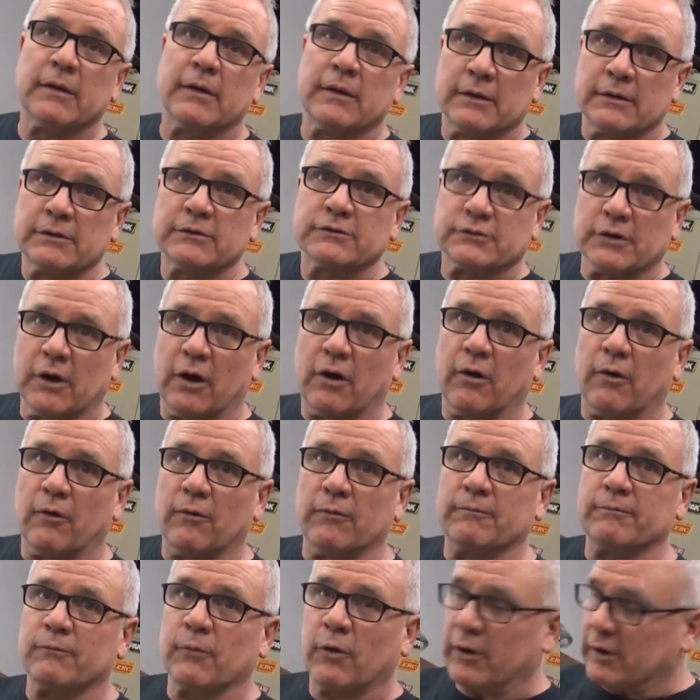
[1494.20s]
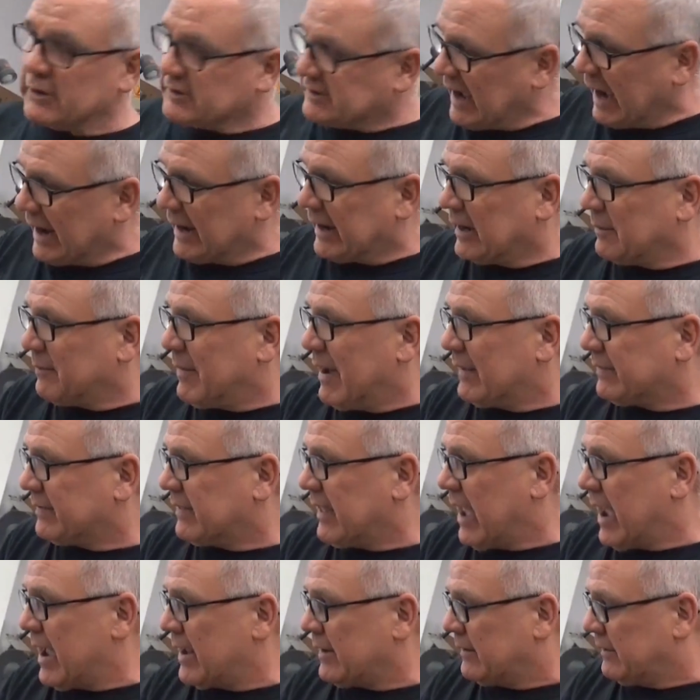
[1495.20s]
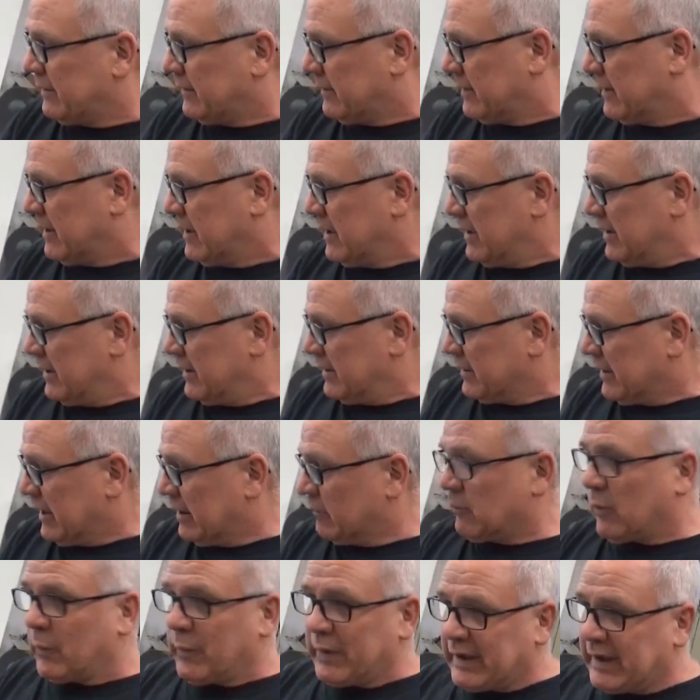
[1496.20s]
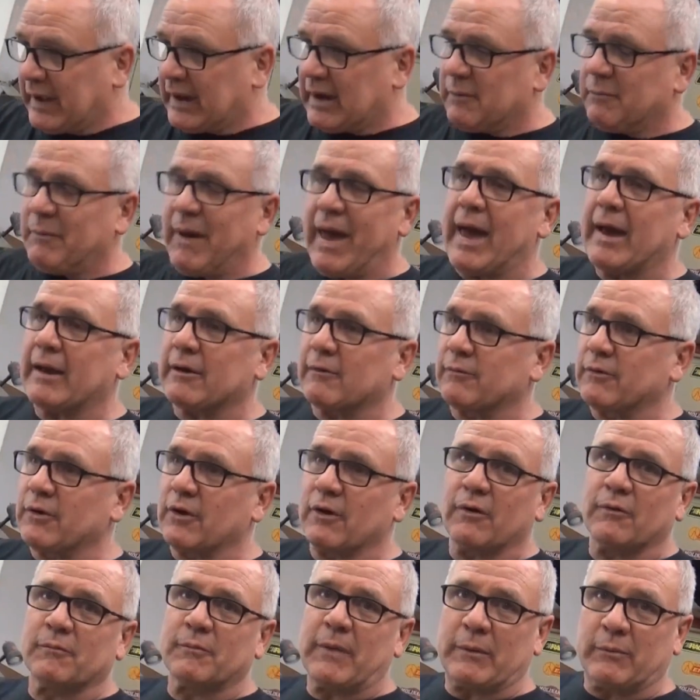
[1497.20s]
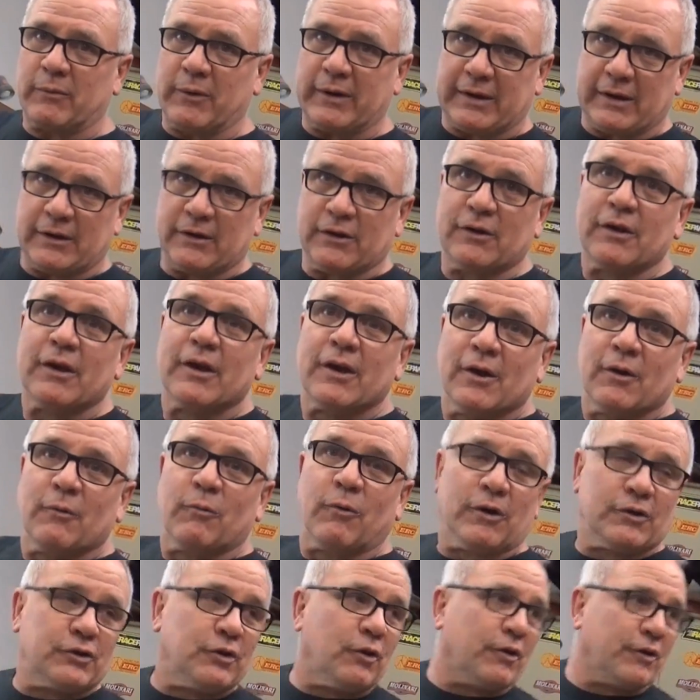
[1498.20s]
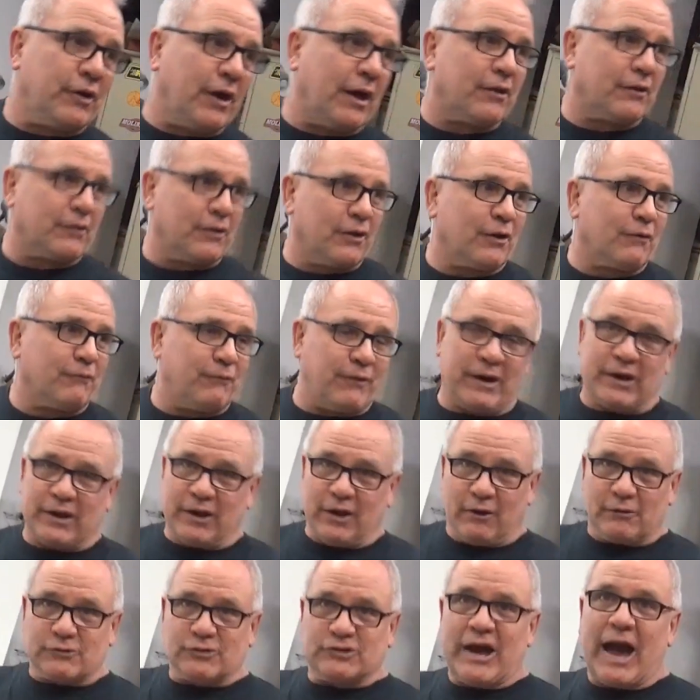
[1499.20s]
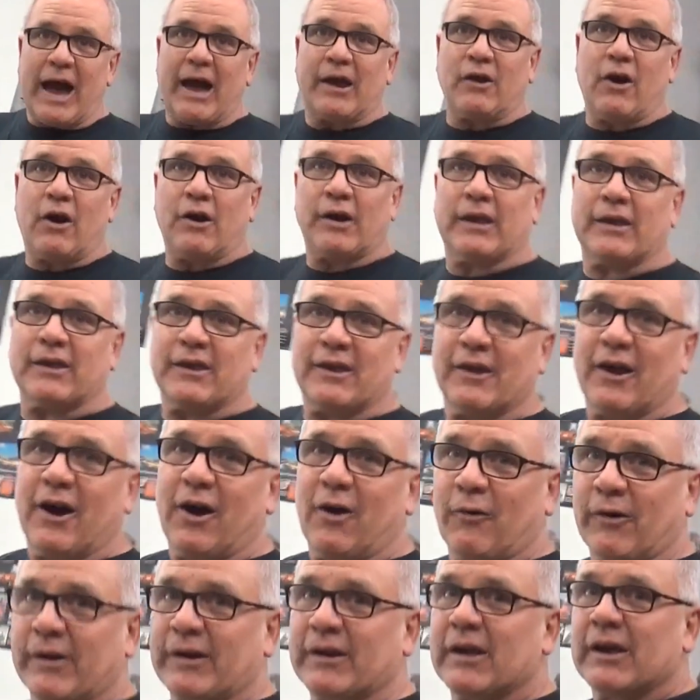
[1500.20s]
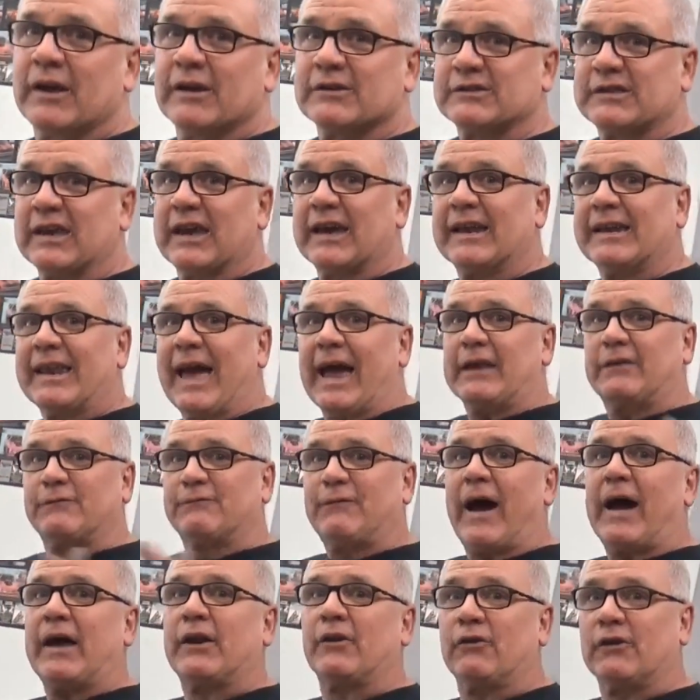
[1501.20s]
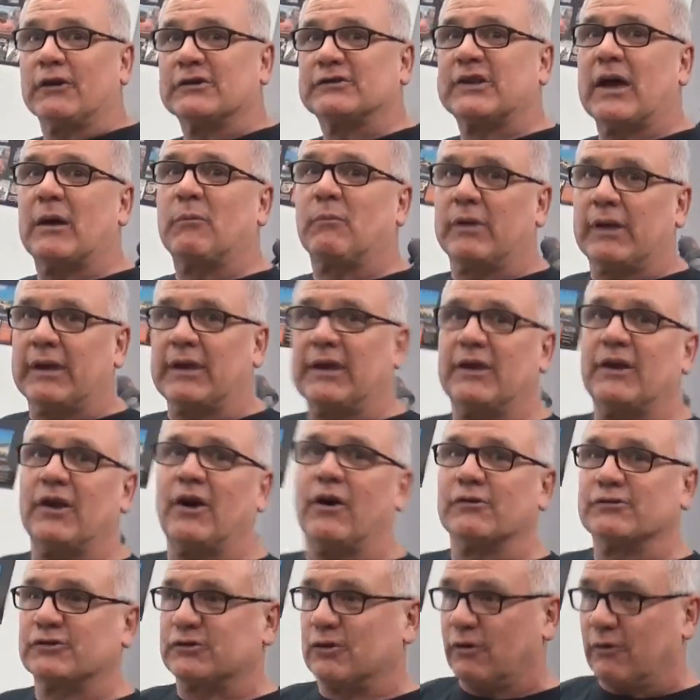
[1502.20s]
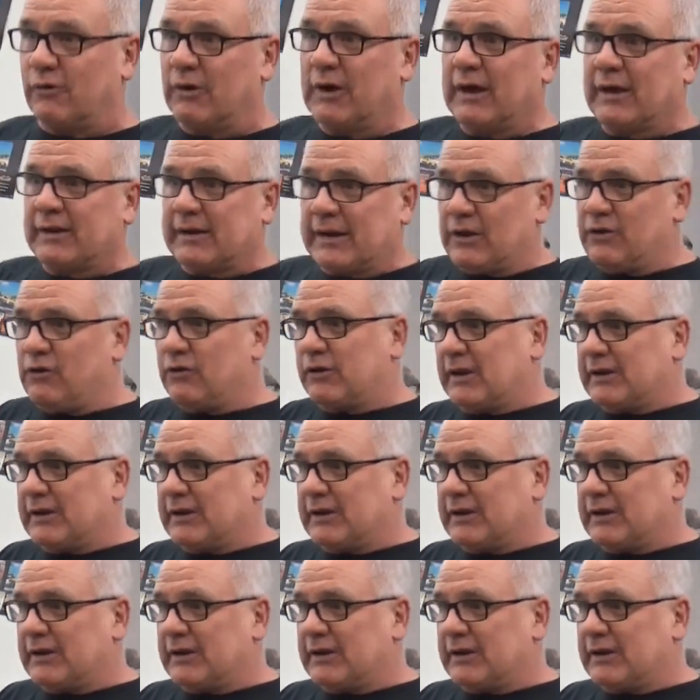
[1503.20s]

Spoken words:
So we're excited about that, and then when we get it back, maybe we'll do another little video shot on it, and see a nice final assembly, so then you can